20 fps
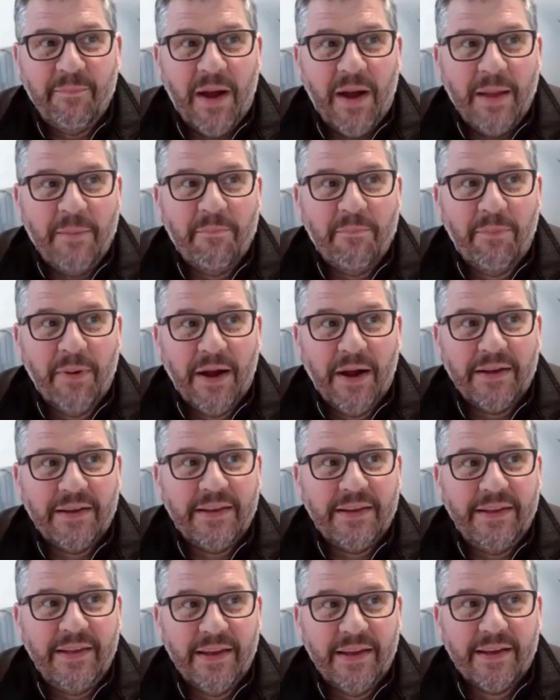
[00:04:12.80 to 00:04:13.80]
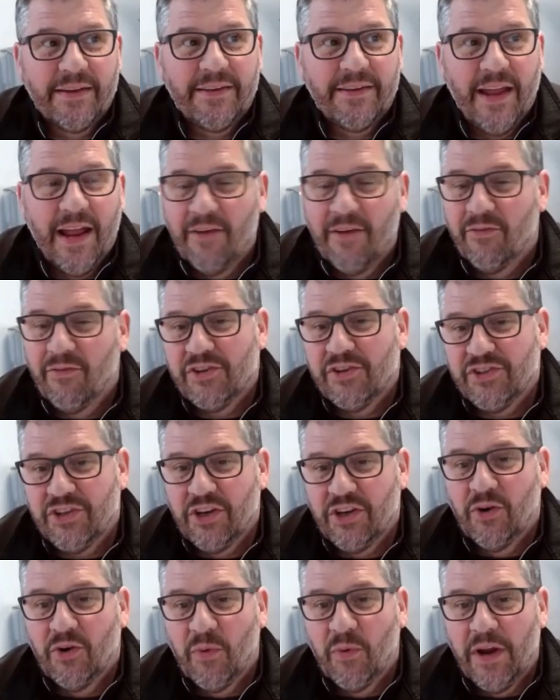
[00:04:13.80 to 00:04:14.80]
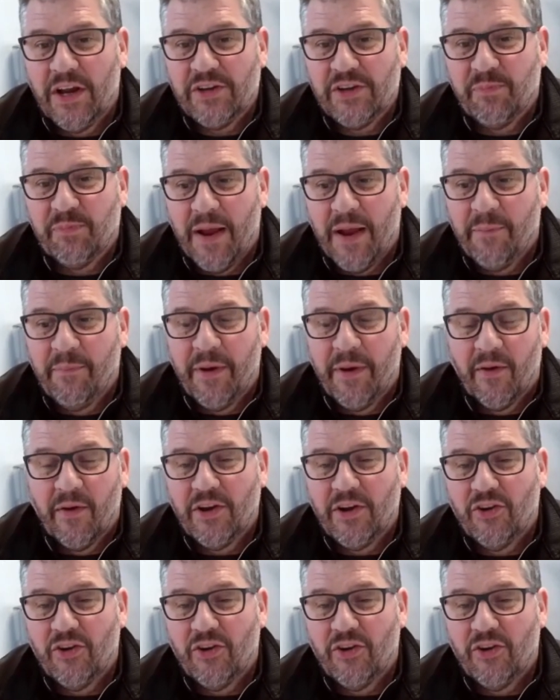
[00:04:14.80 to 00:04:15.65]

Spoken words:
my butt kicked every single race by Barry